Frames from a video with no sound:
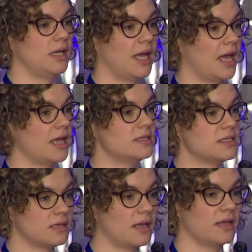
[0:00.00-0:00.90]

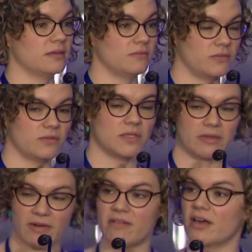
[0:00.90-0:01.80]
heads and
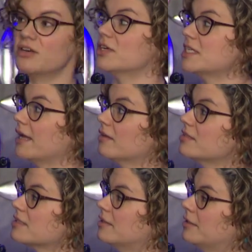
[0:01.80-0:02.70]
500 tails.